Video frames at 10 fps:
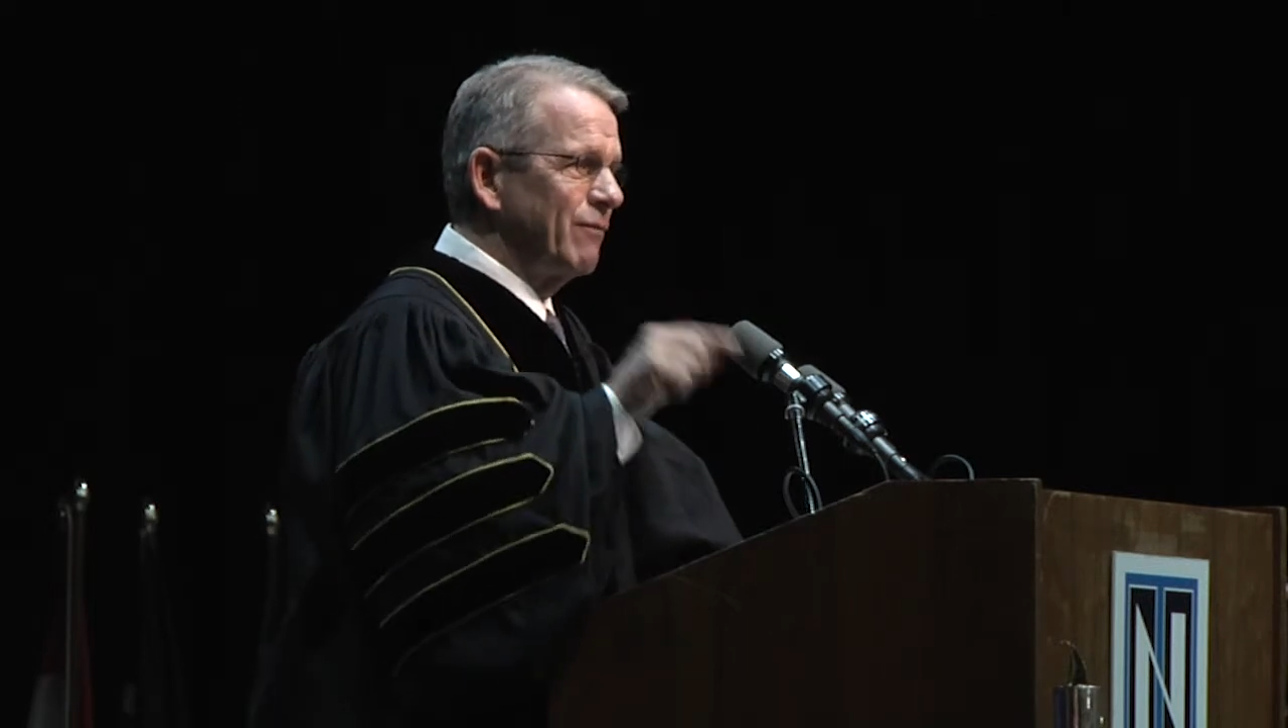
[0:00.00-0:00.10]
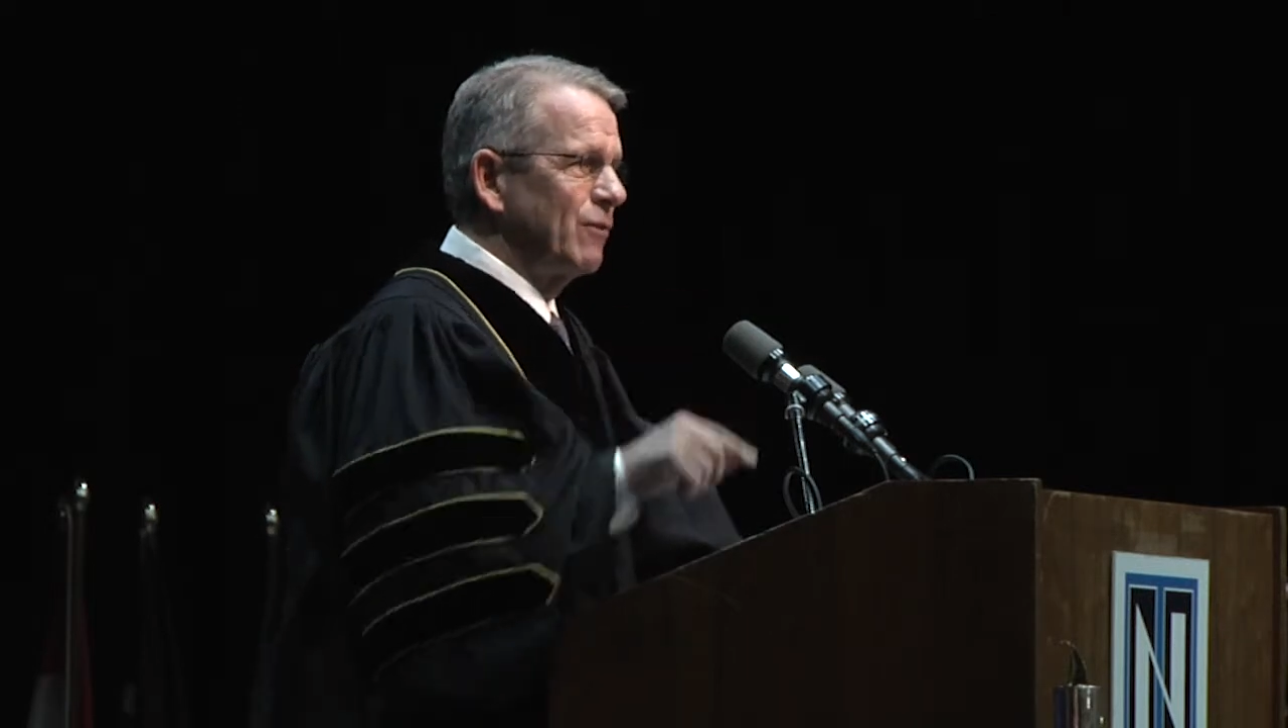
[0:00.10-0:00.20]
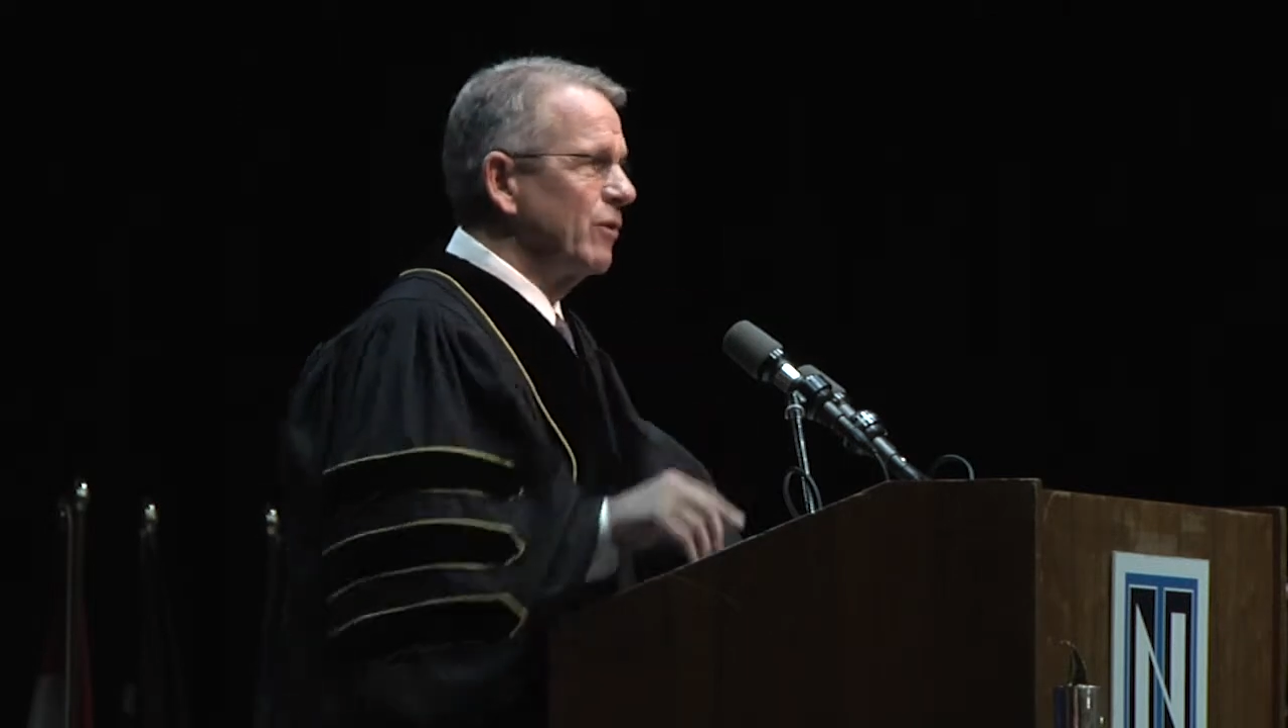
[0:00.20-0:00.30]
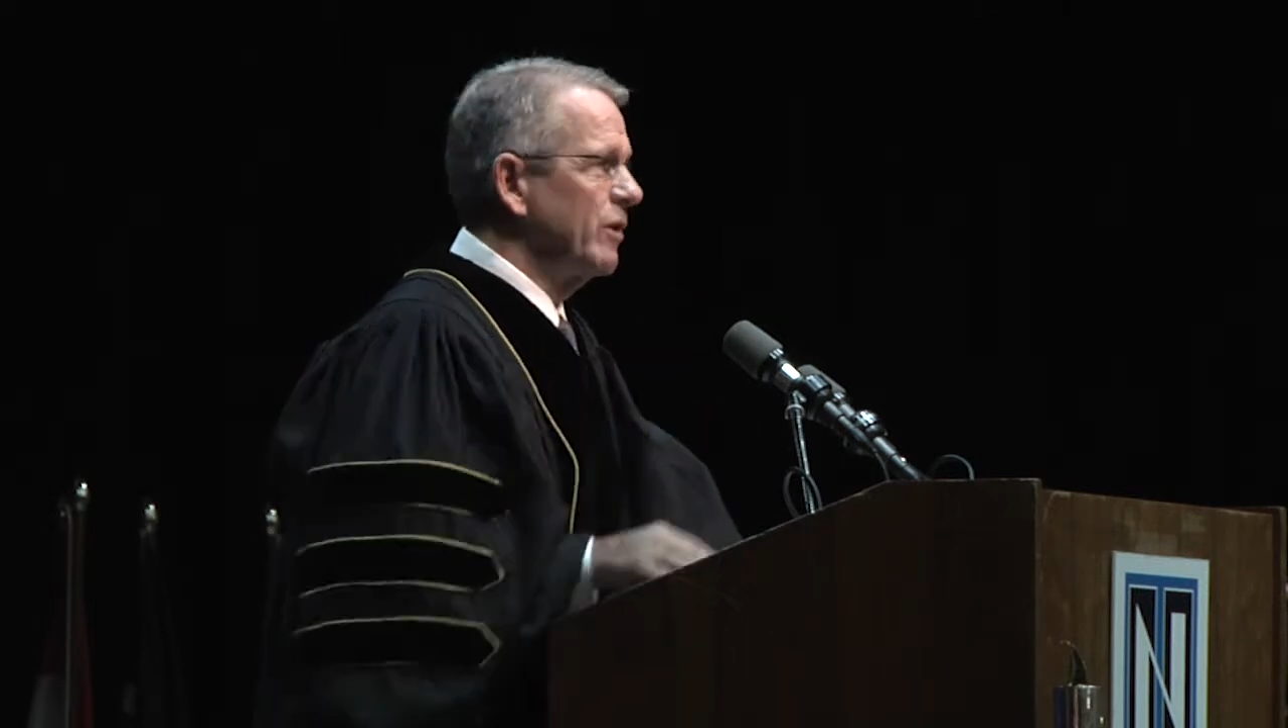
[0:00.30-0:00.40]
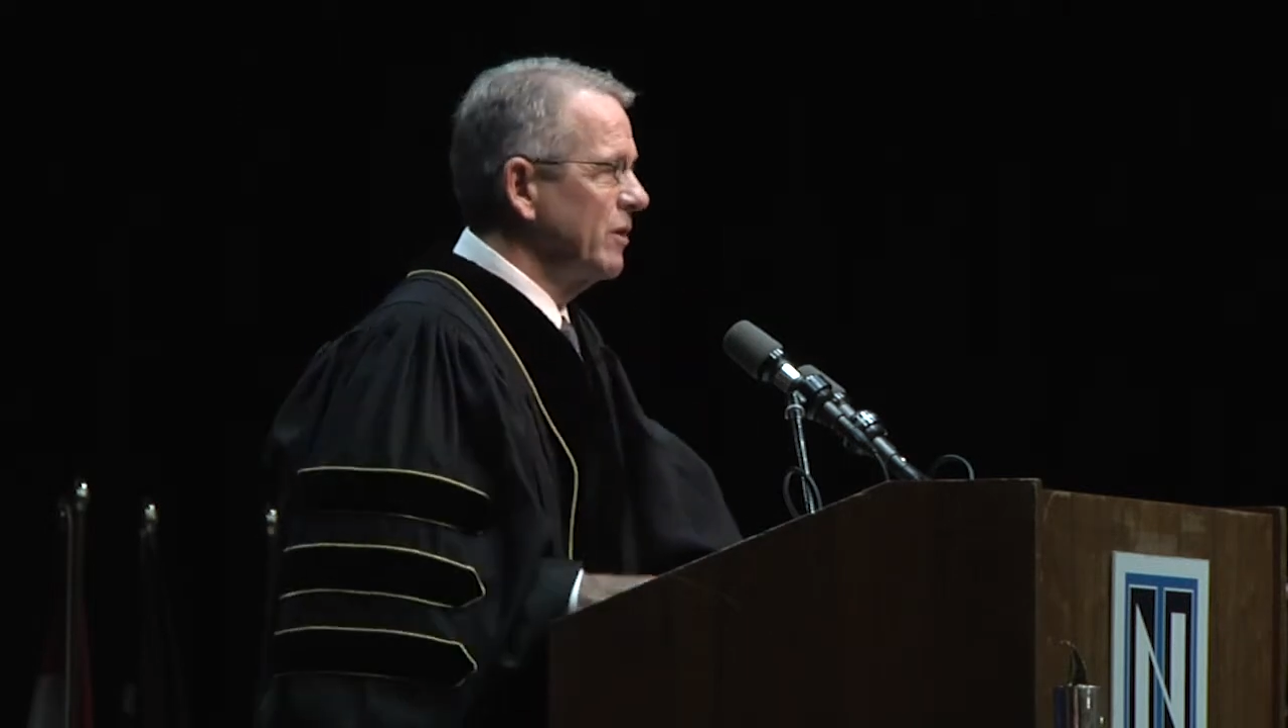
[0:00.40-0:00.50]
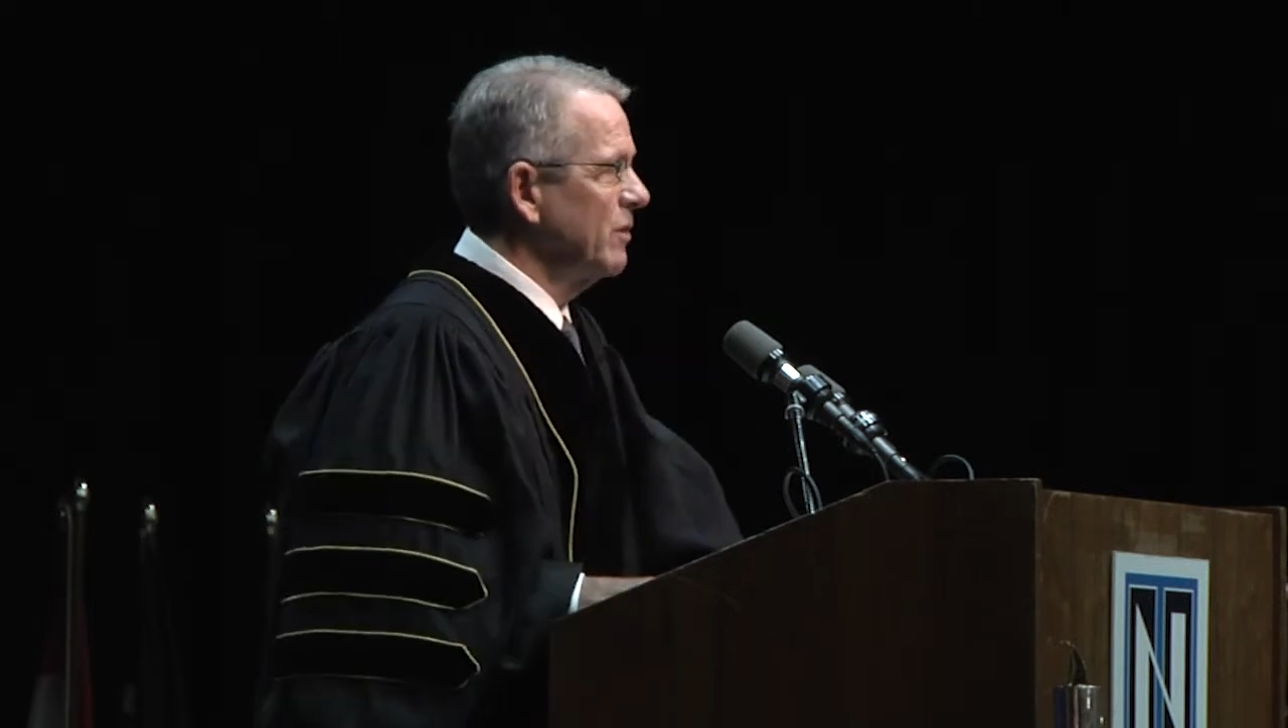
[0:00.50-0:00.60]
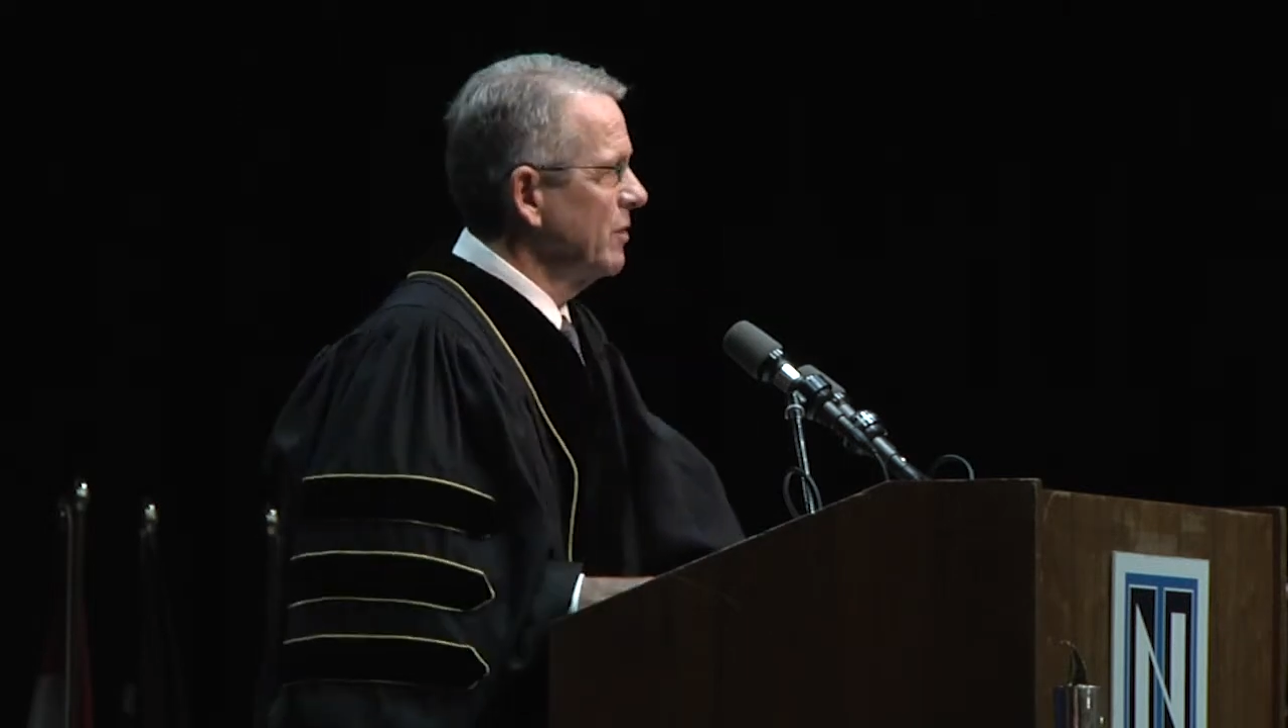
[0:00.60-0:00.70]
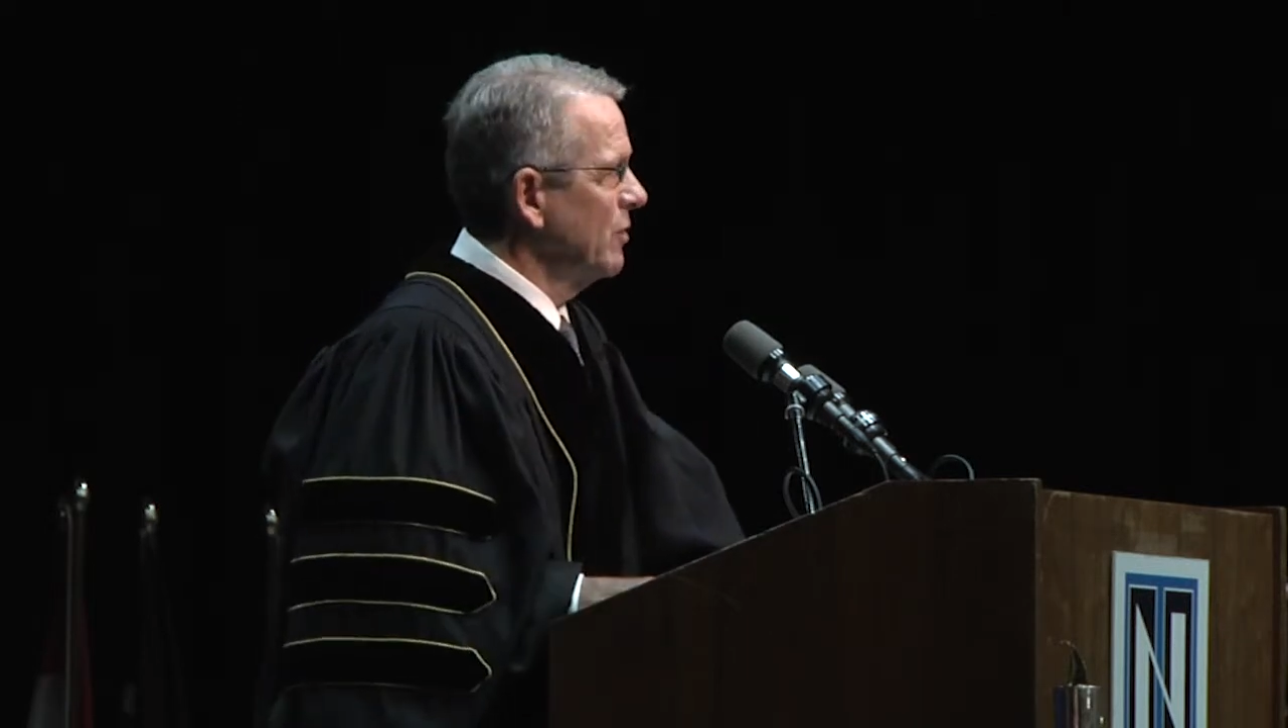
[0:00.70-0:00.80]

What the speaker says: for here at